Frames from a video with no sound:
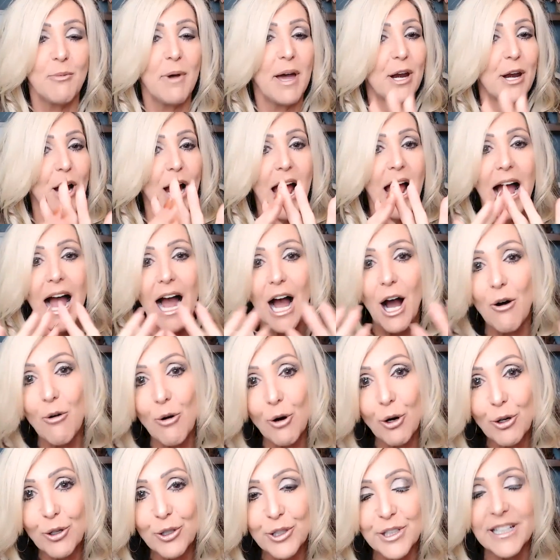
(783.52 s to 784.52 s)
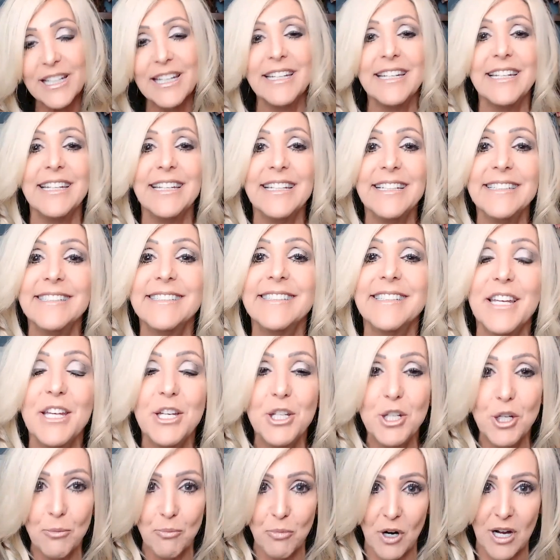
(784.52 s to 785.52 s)
no matter how early it is
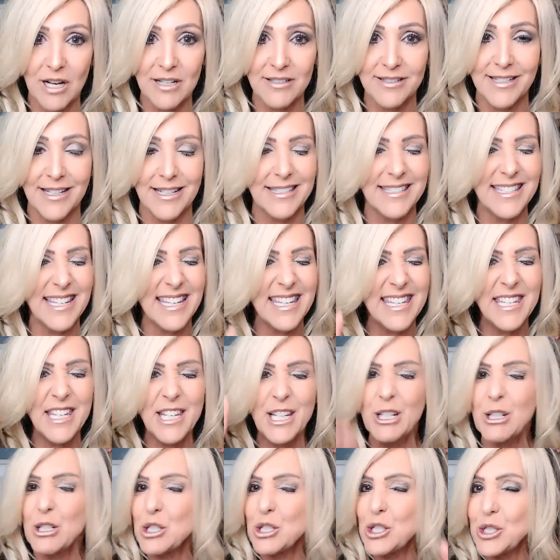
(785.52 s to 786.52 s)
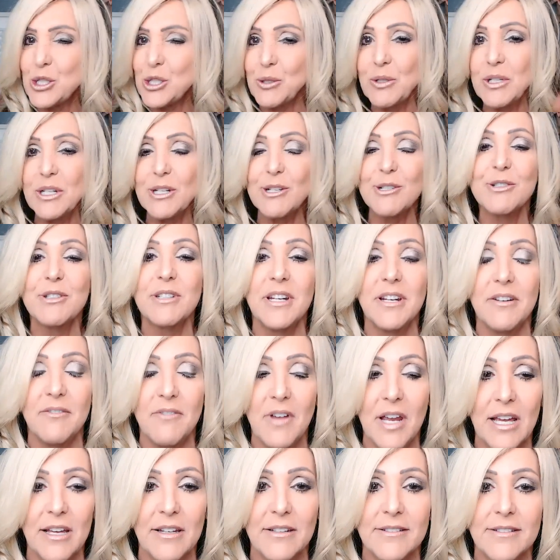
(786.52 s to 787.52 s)
in your process, a year, two years in
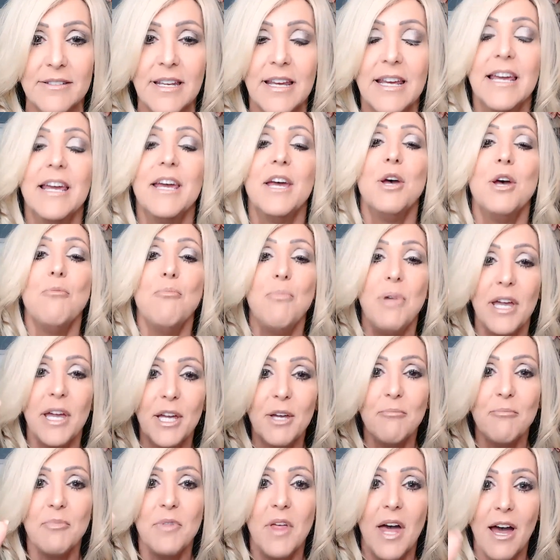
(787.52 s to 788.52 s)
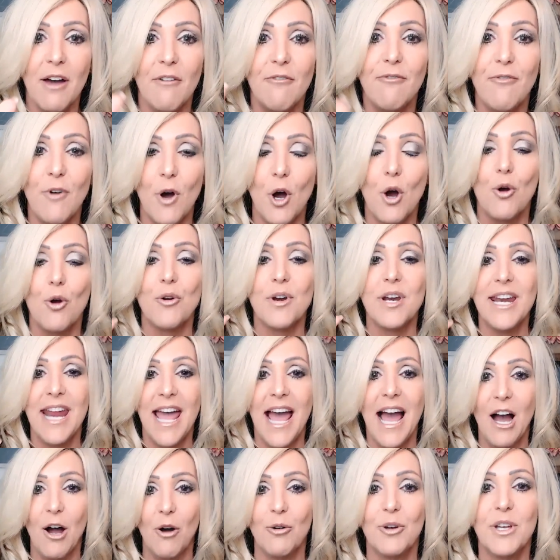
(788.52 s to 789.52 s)
advance. Pick up that phone
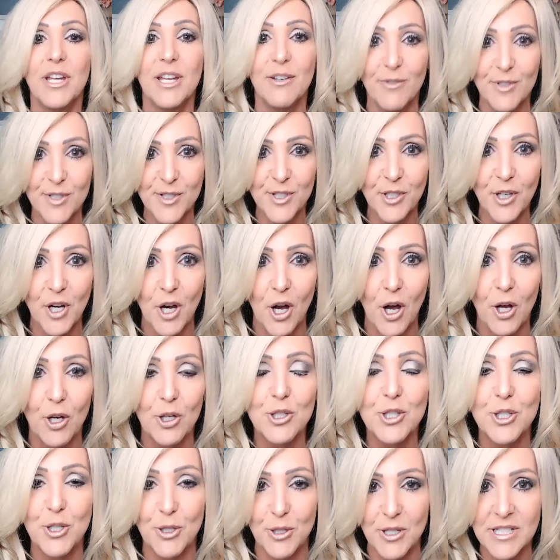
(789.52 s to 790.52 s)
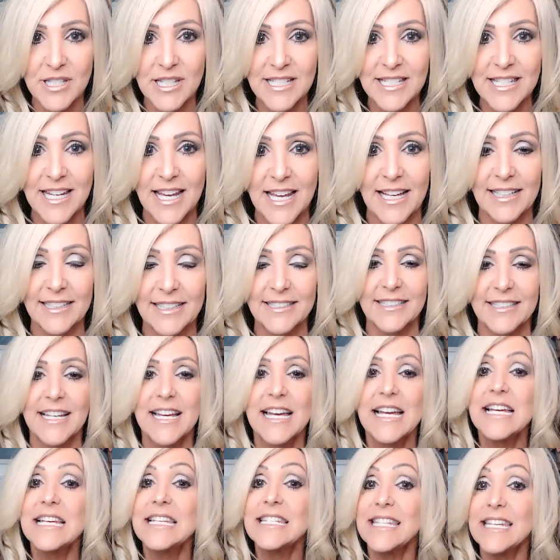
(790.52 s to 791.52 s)
now. Give us a call, shoot us a text,
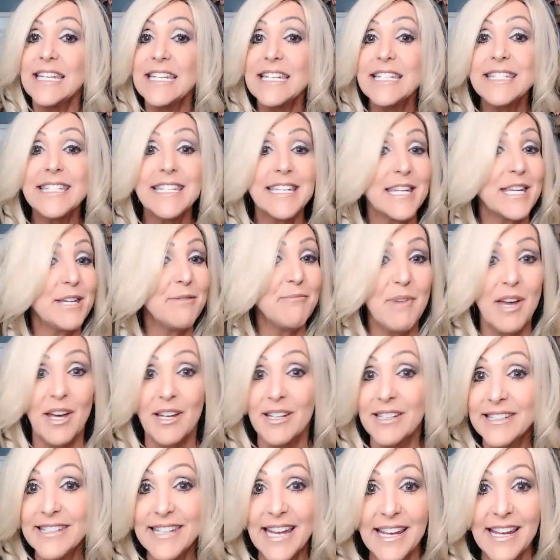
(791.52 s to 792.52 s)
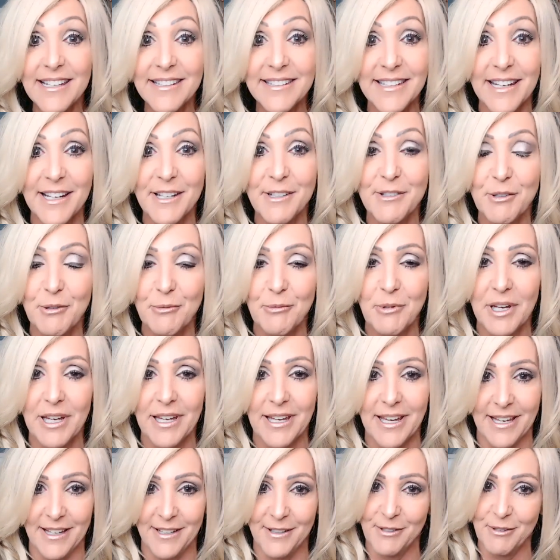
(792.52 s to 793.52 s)
send us an email, days, nights, or
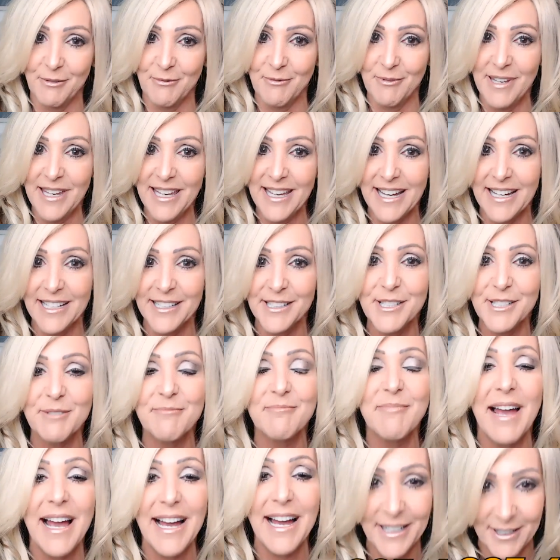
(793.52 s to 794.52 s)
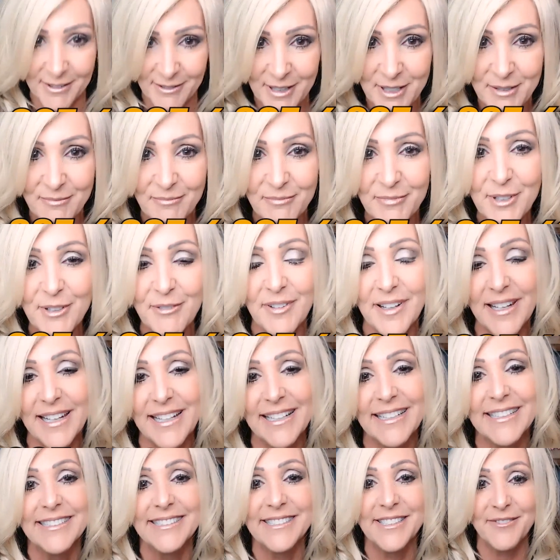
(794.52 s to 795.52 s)
weekends. We got your back when
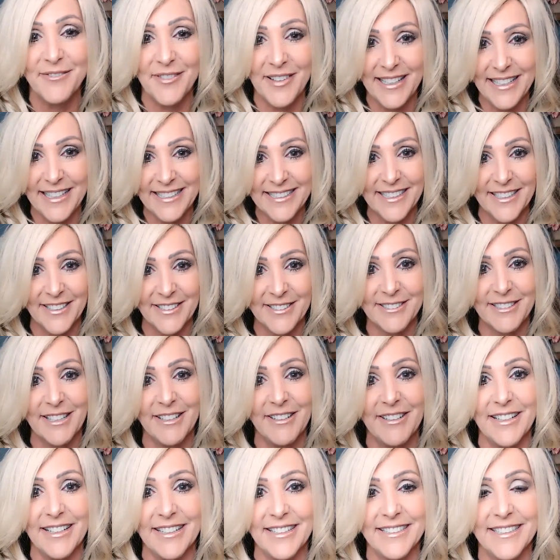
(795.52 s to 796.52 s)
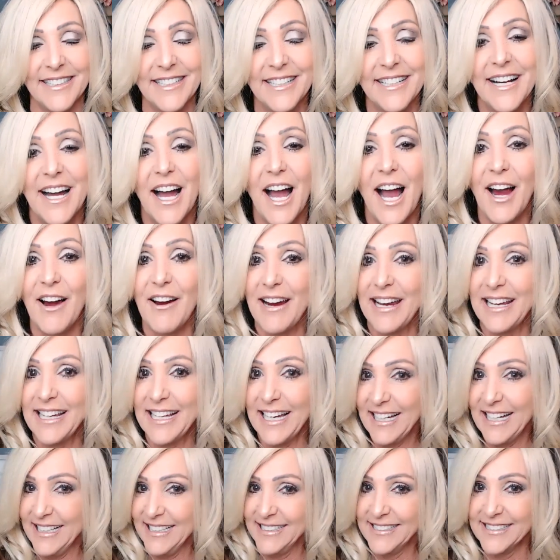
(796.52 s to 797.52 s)
moving to Phoenix, Arizona. All right,
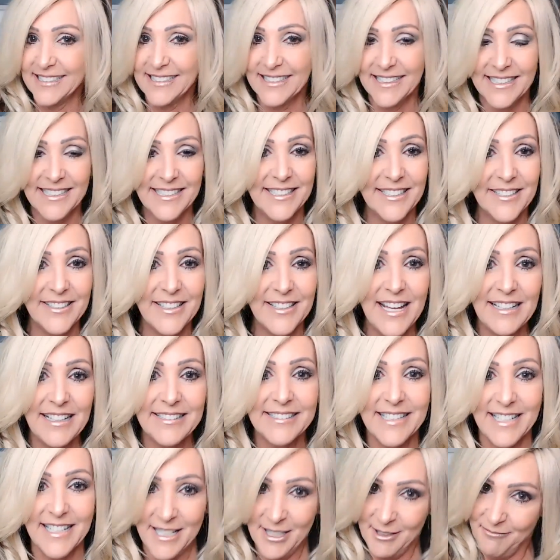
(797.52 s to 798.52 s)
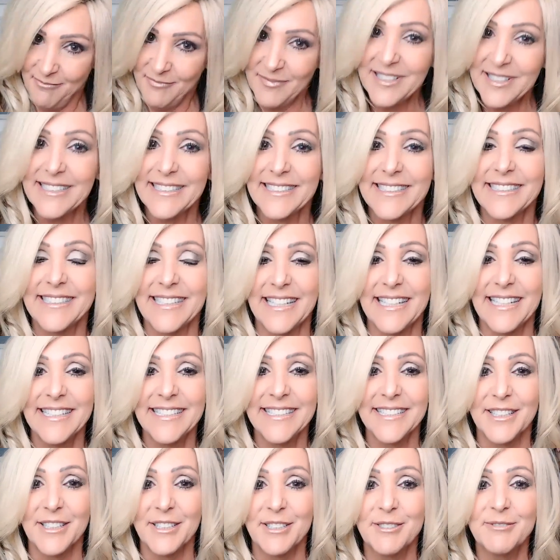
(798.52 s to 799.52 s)
guys, until next time, see you
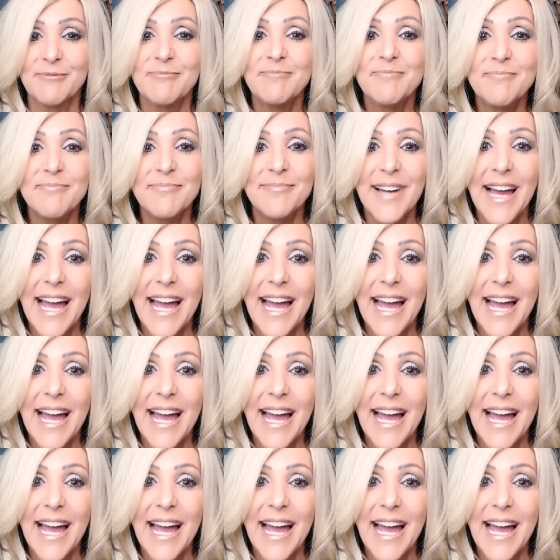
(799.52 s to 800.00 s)
soon.